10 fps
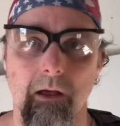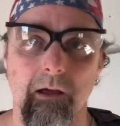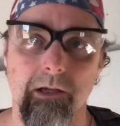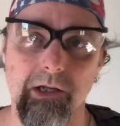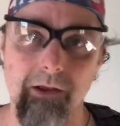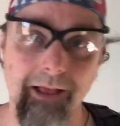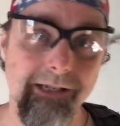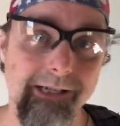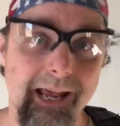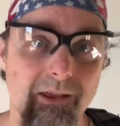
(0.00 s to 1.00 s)
So
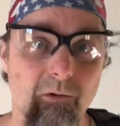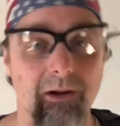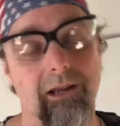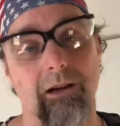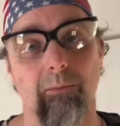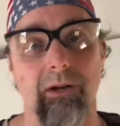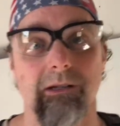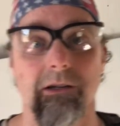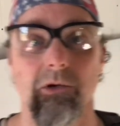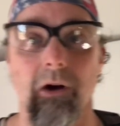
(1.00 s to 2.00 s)
let's say that we need a
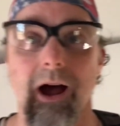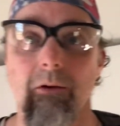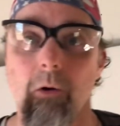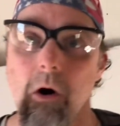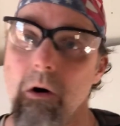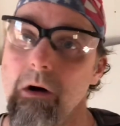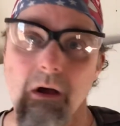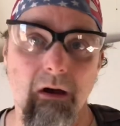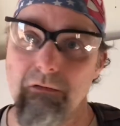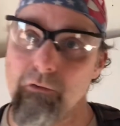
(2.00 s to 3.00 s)
piece of drywall
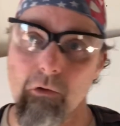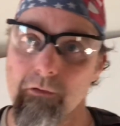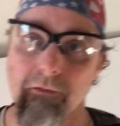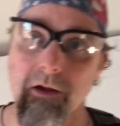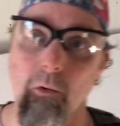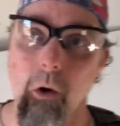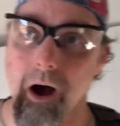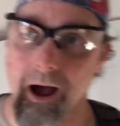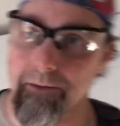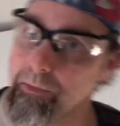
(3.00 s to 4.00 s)
4 feet
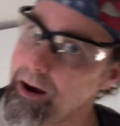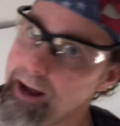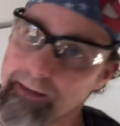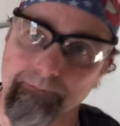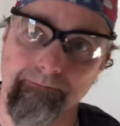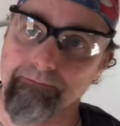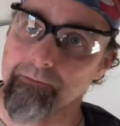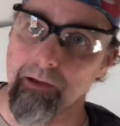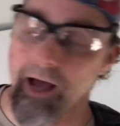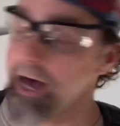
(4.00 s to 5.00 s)
wide by,
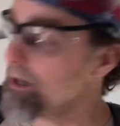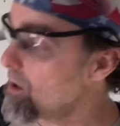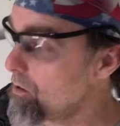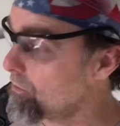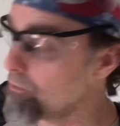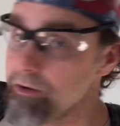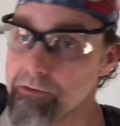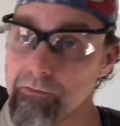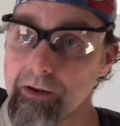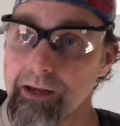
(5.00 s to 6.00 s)
3
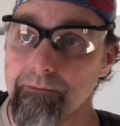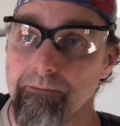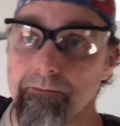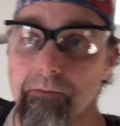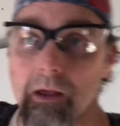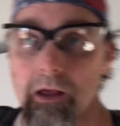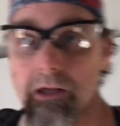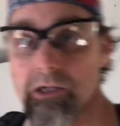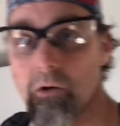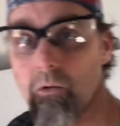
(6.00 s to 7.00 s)
feet.
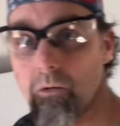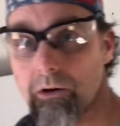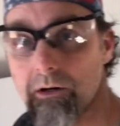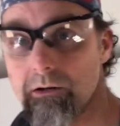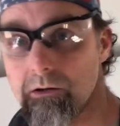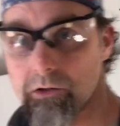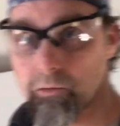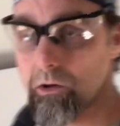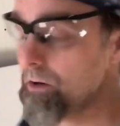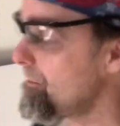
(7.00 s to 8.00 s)
So what we're going to do is we're going to